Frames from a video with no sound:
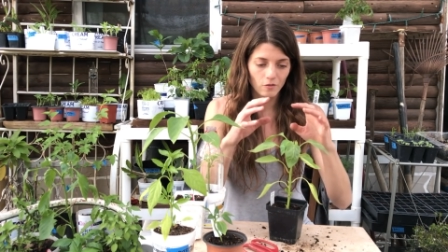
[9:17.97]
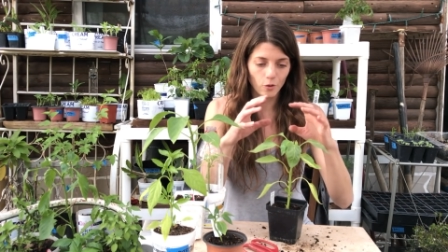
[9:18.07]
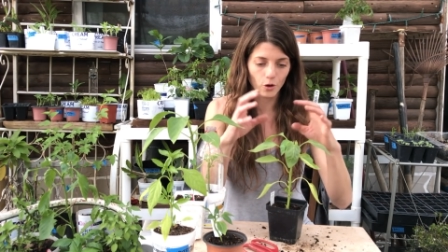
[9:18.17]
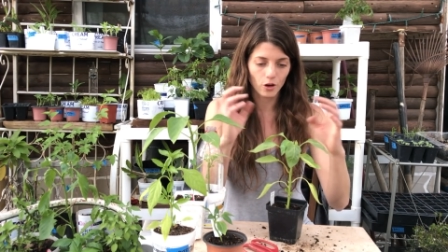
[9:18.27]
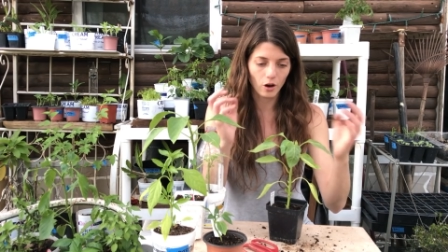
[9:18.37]

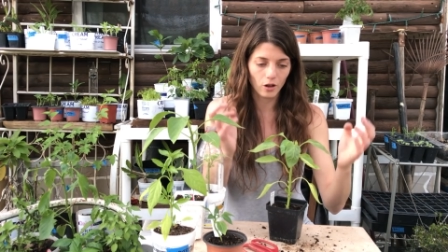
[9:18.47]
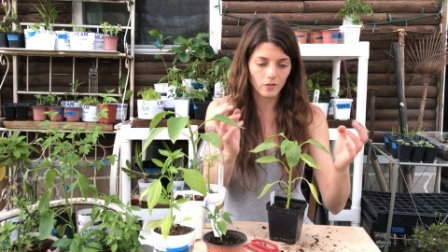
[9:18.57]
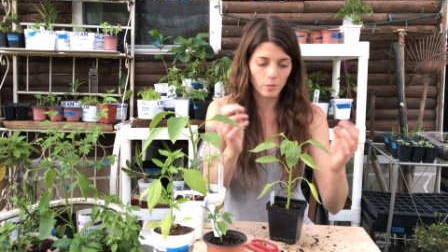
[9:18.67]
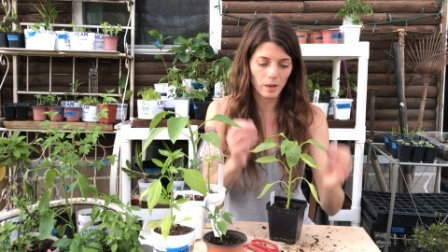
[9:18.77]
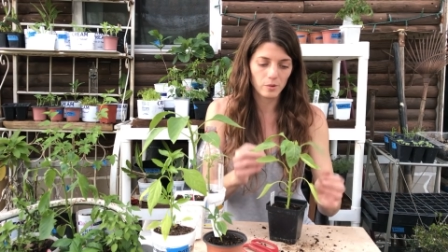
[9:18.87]
for all
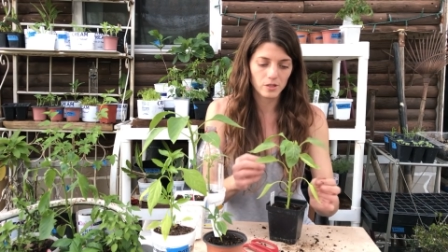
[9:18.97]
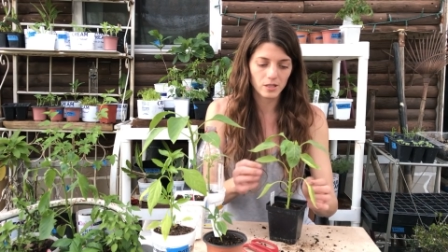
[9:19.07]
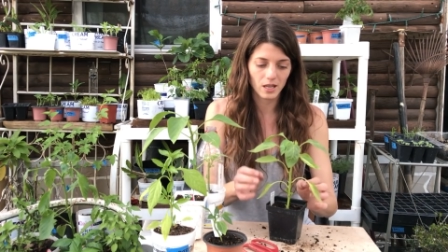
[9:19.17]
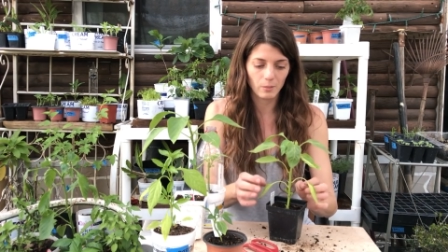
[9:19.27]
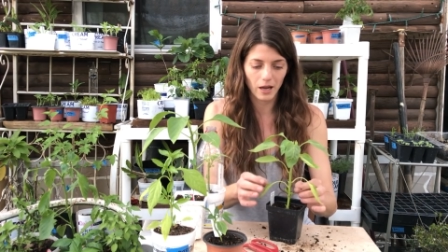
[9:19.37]
the peppers
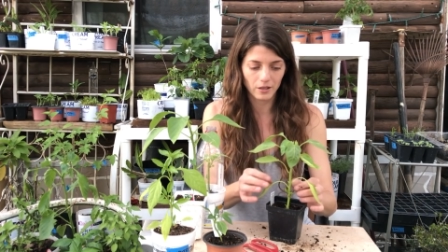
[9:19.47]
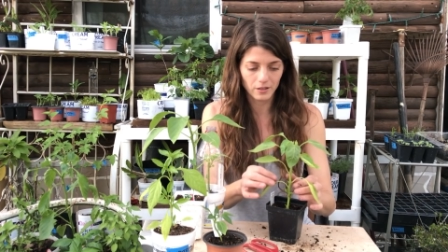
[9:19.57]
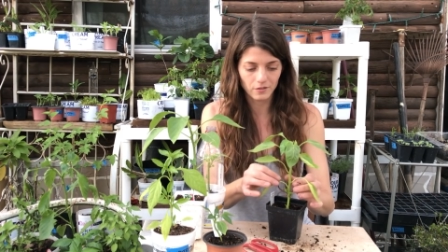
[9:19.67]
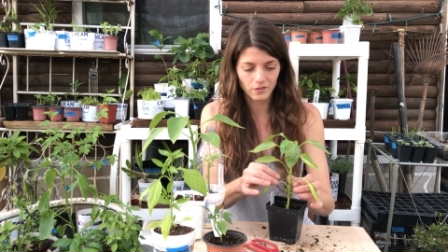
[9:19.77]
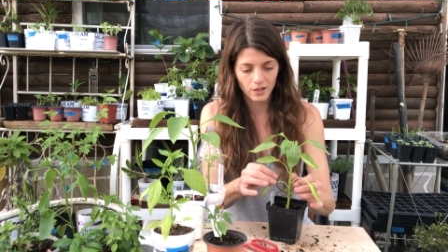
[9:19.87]
to come out
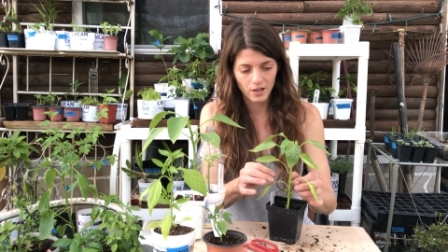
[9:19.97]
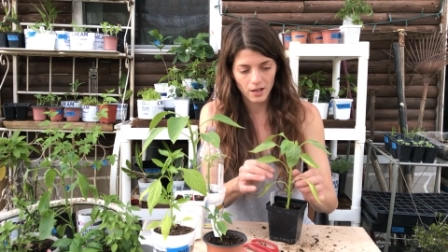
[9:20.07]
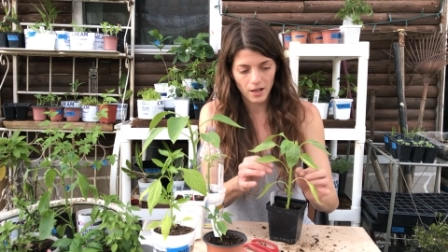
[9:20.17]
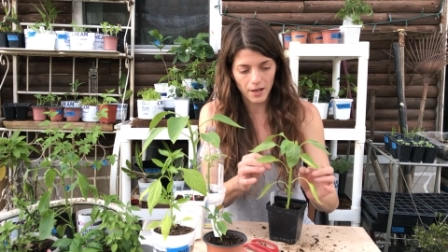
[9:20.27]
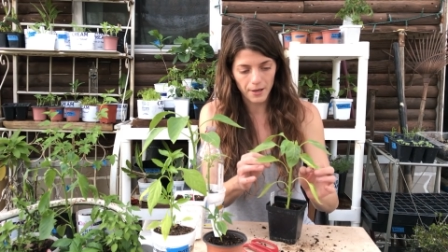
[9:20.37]
of.
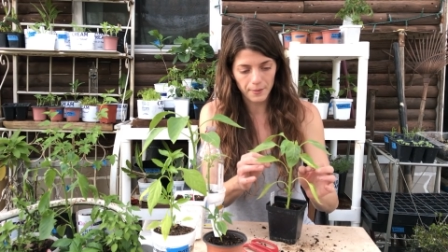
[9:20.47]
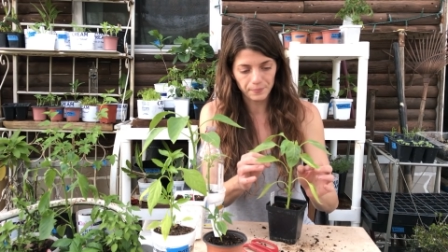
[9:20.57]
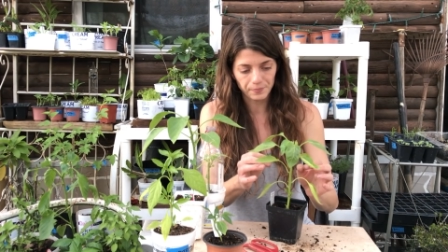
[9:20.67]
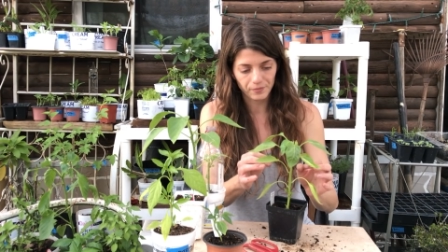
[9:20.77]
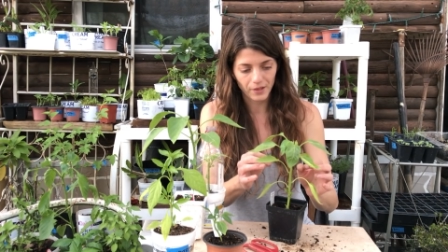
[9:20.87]

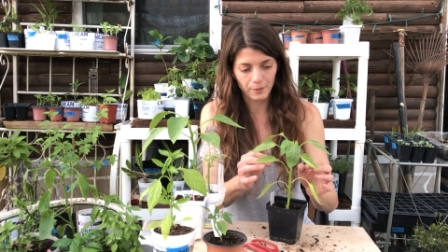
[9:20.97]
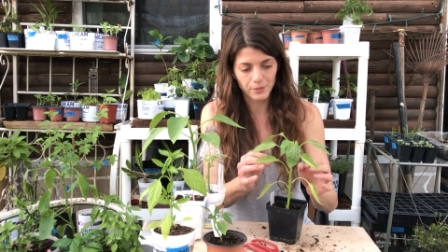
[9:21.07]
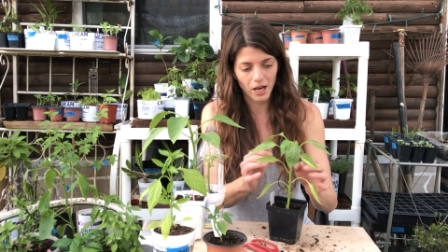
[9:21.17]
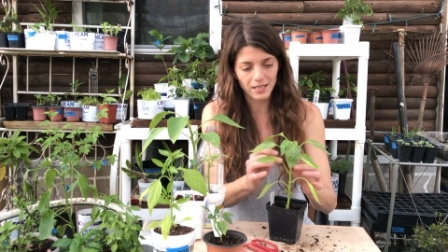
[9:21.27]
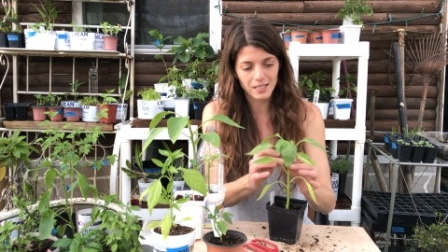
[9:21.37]
Um,
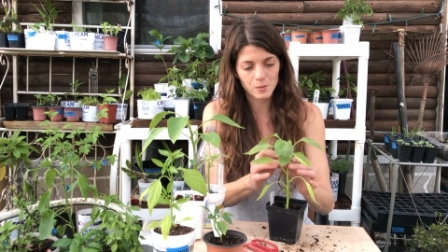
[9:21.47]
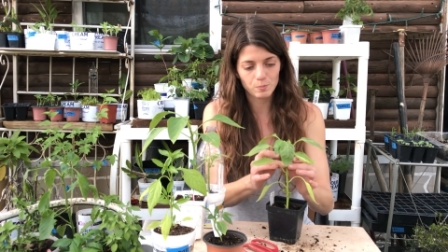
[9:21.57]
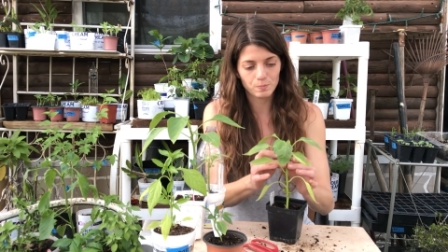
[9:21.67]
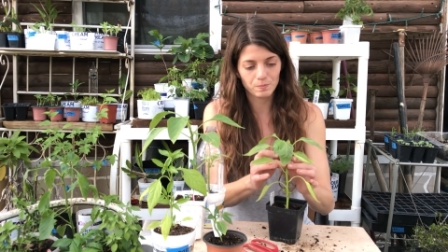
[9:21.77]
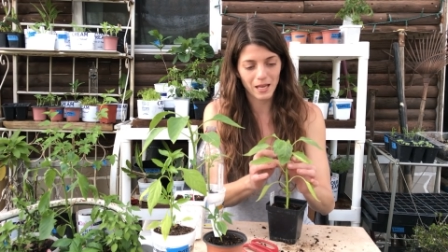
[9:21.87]
I'm not
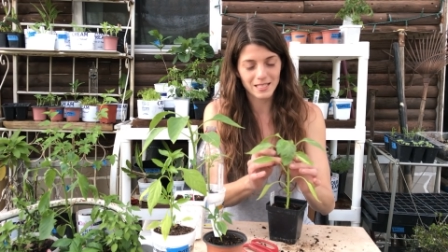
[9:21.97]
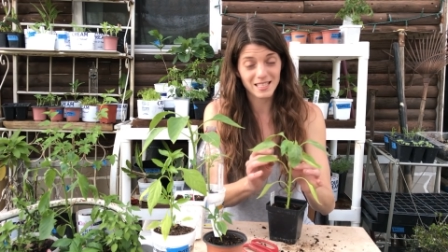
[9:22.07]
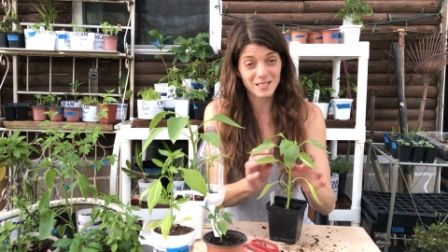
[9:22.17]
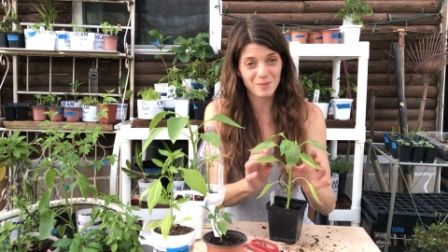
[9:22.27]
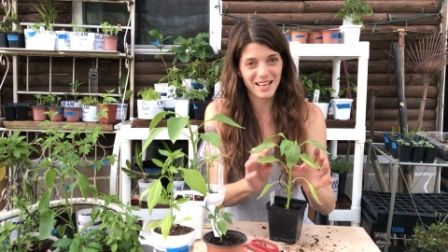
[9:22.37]

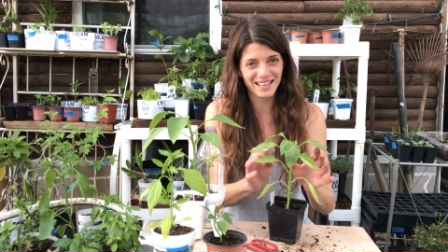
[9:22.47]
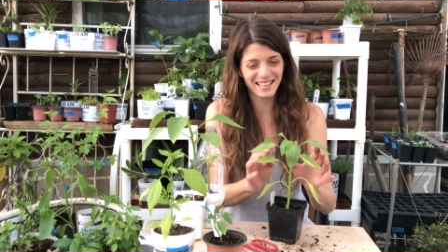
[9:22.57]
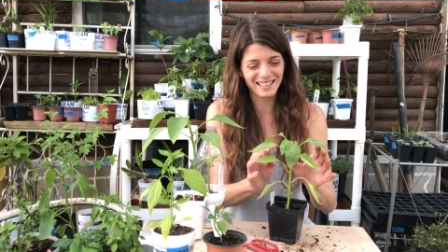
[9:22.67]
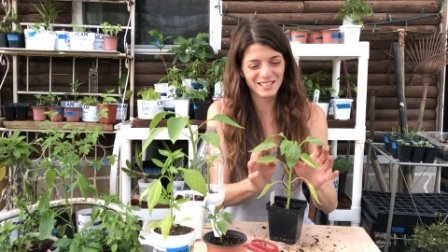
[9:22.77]
anticipating